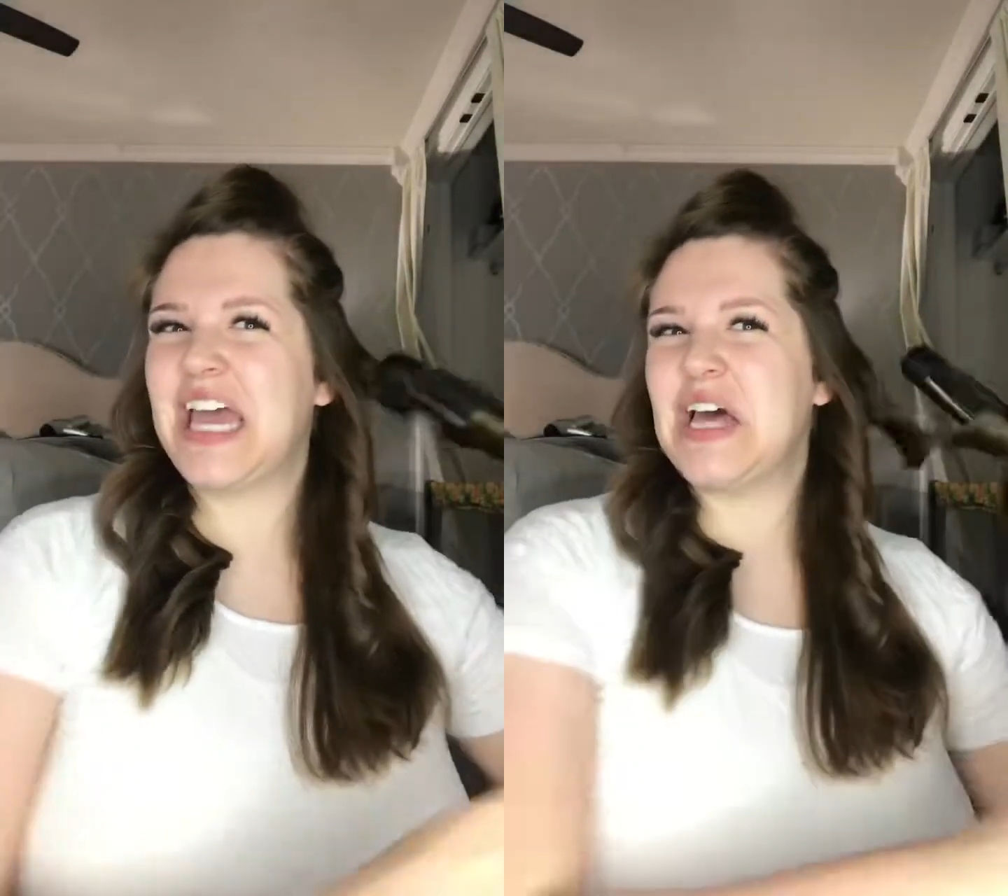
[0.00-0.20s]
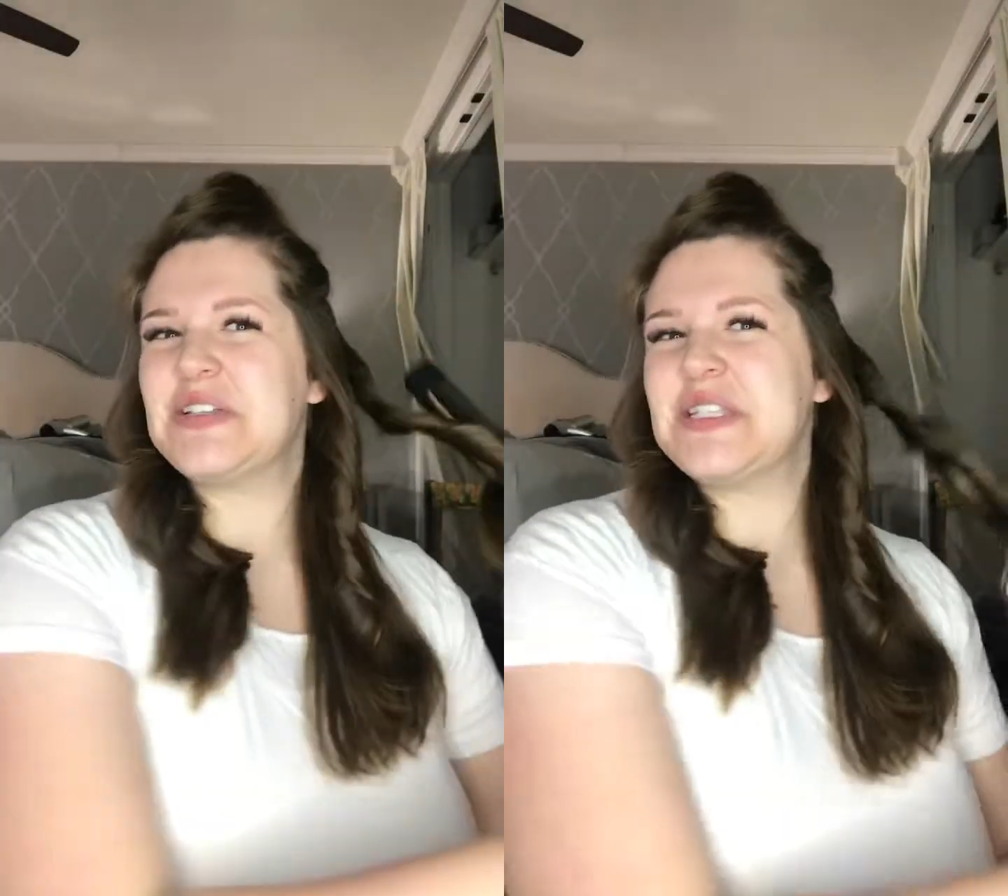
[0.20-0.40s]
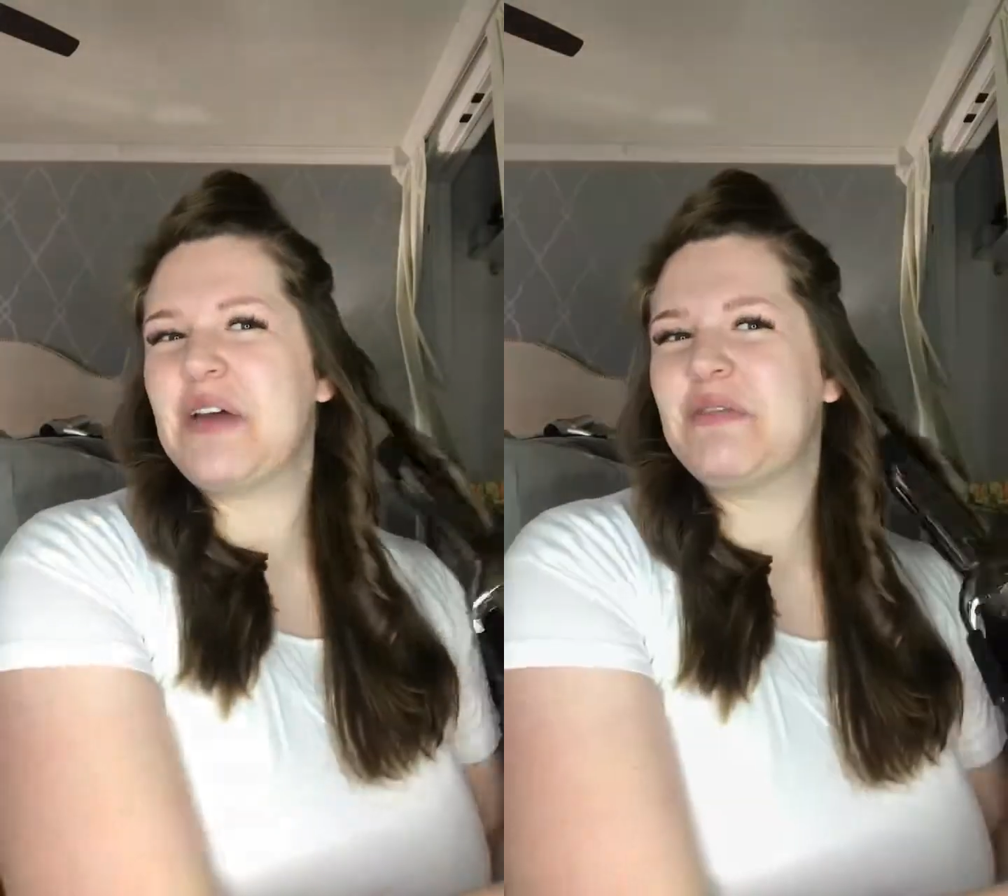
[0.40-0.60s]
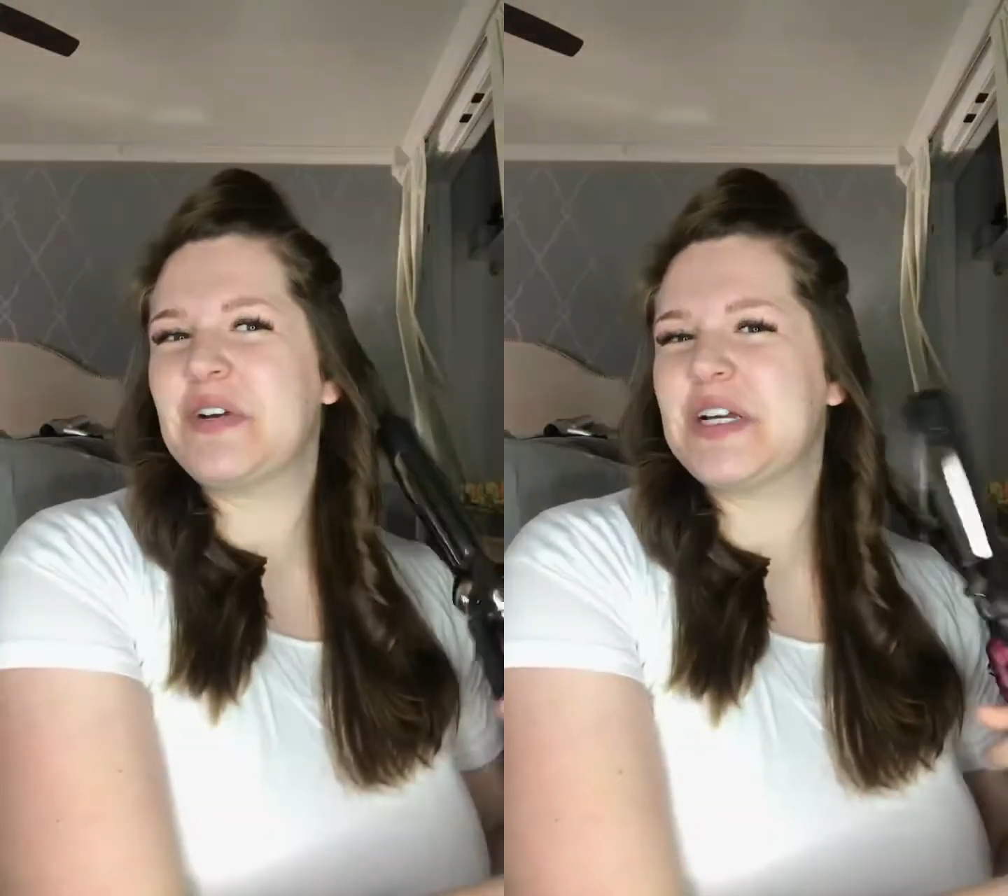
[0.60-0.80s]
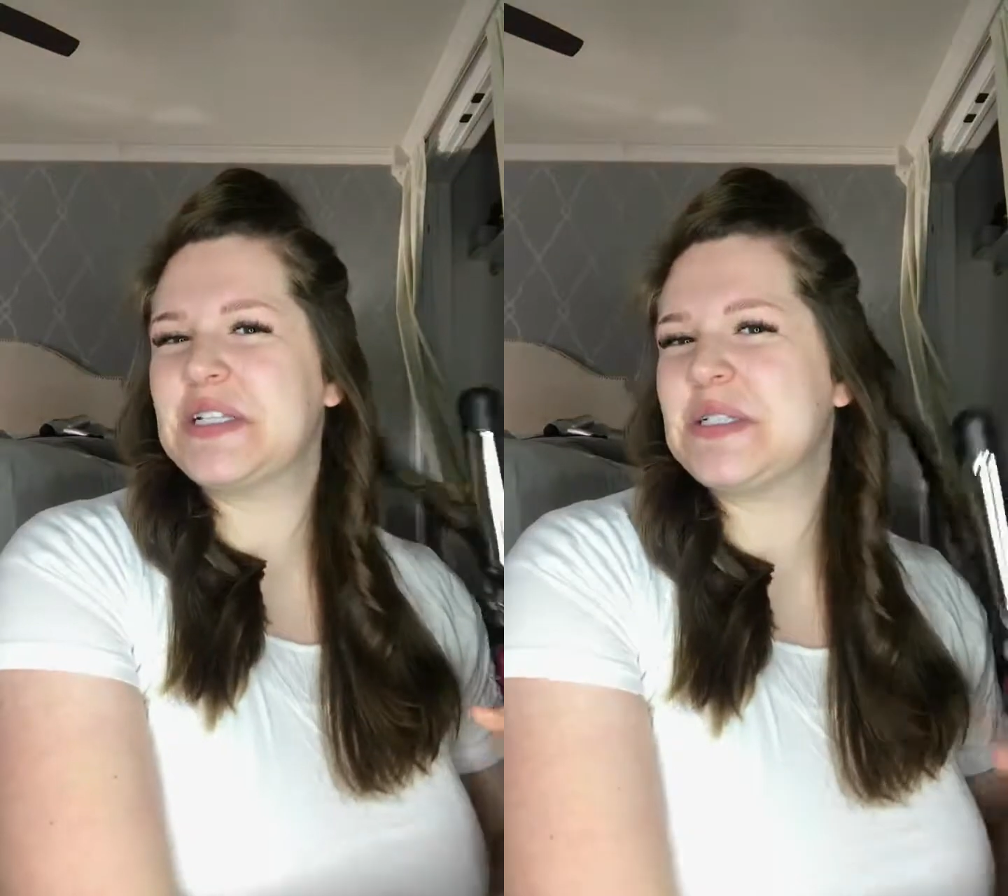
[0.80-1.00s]
How's that
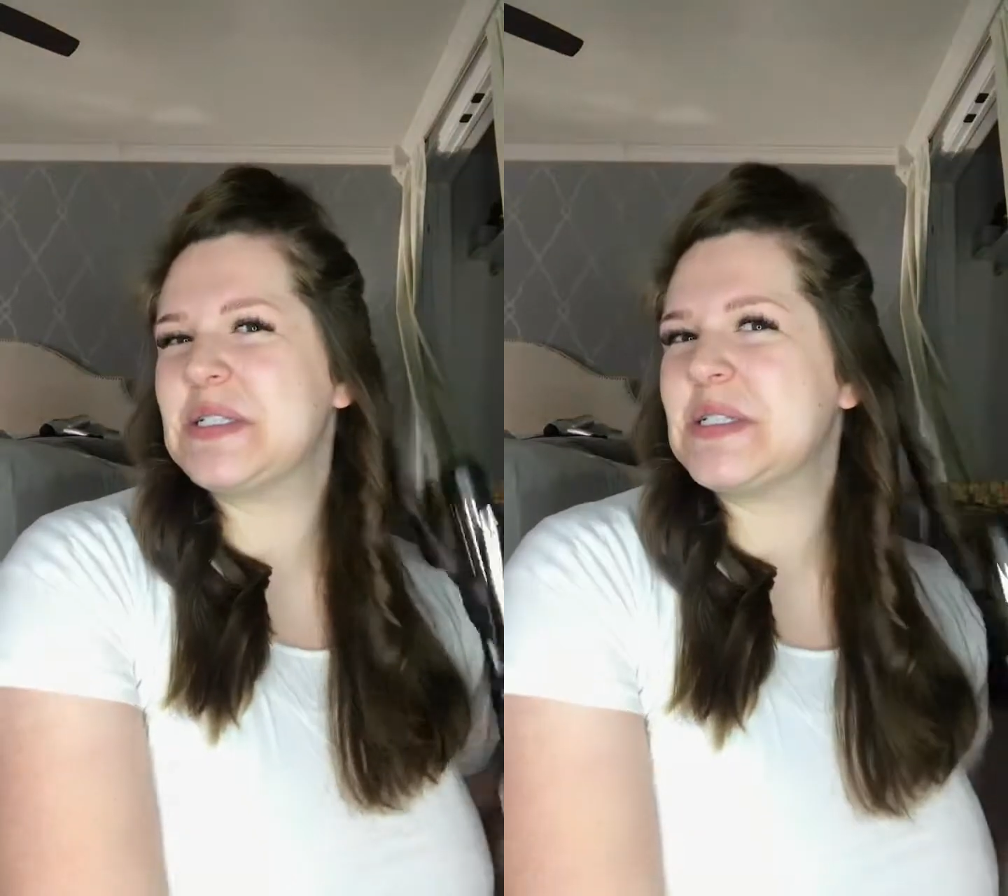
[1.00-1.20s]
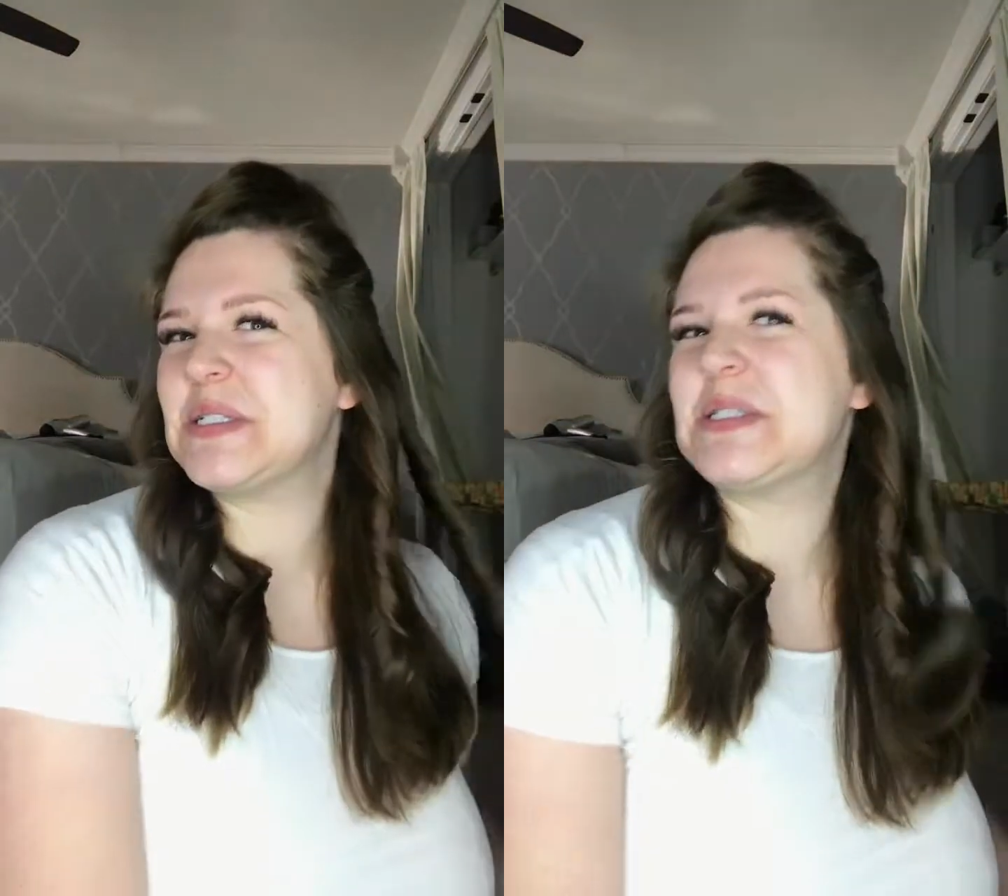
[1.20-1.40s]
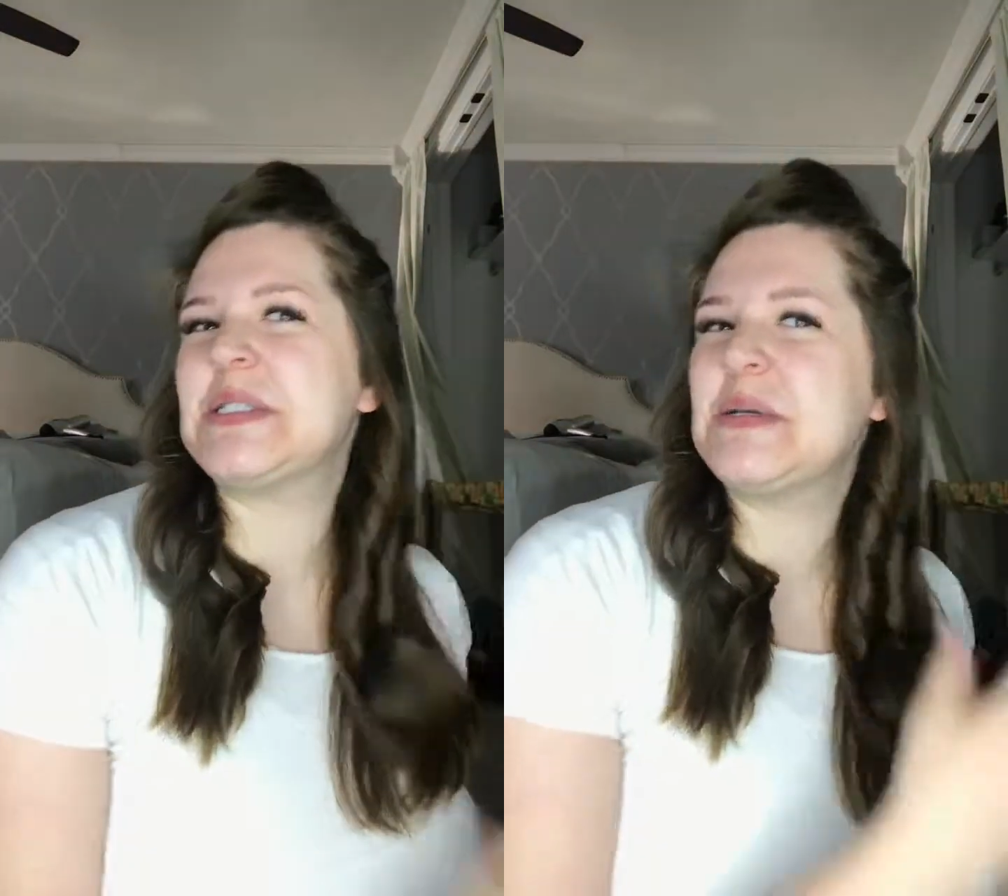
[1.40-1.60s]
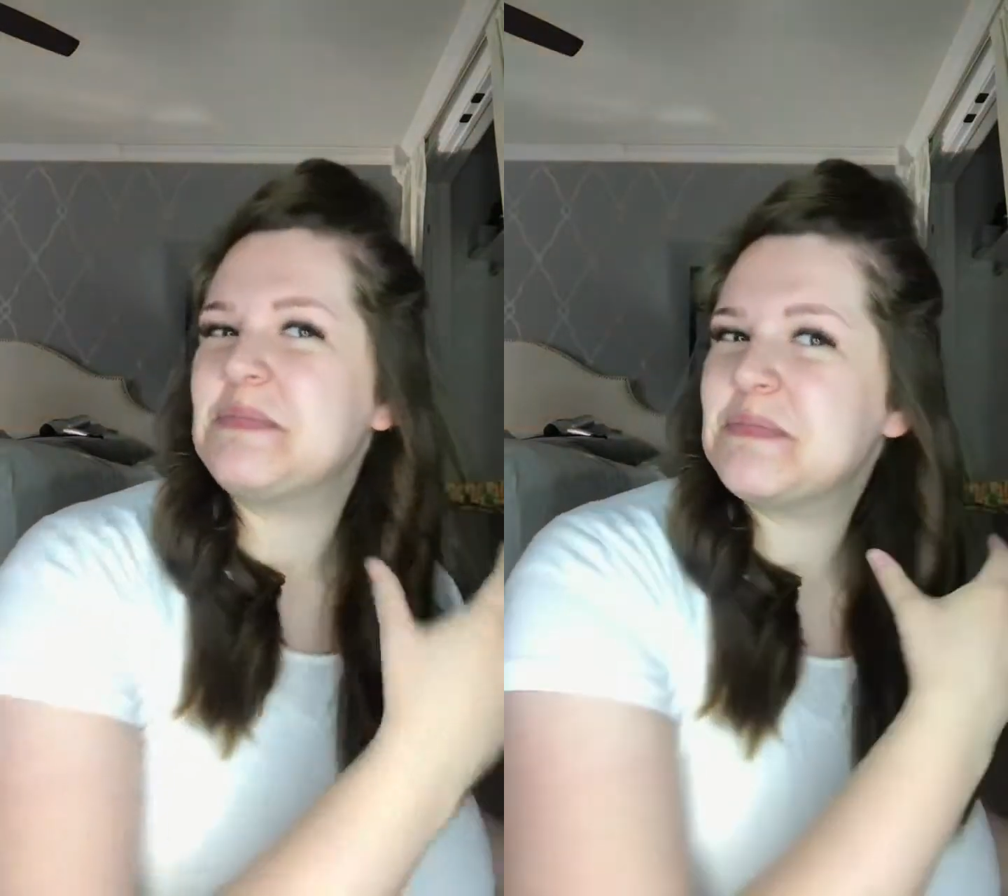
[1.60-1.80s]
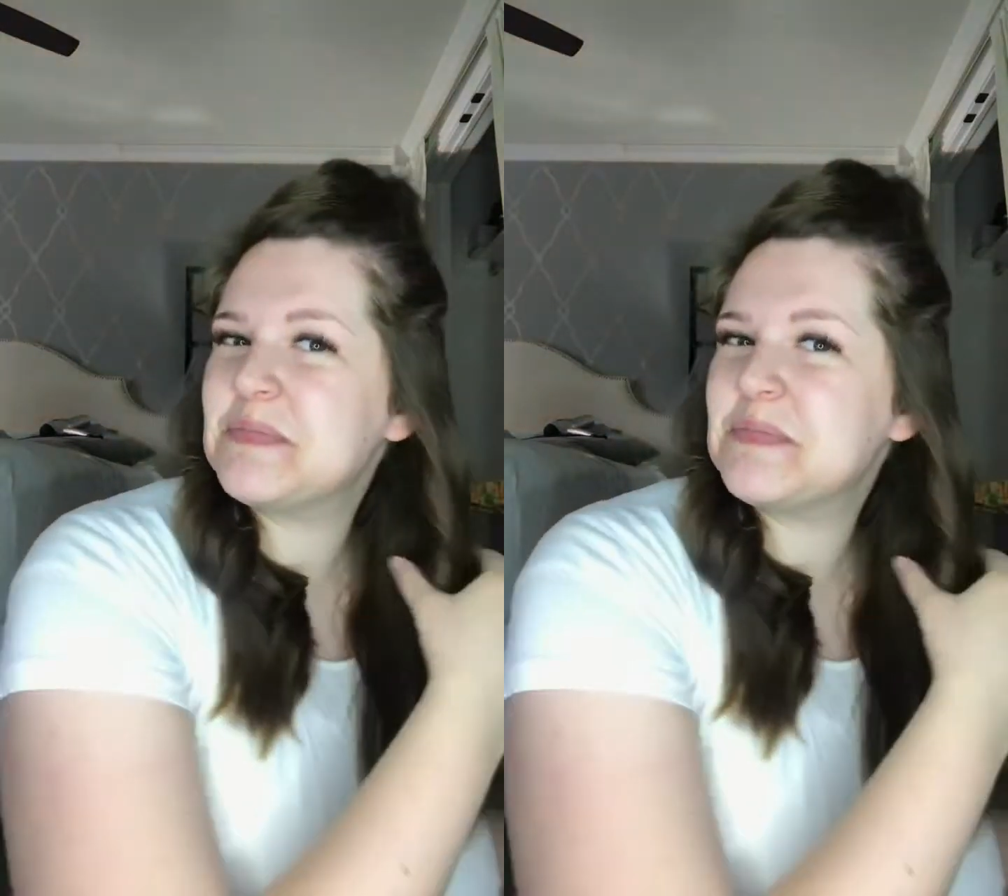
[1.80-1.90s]
for consistency?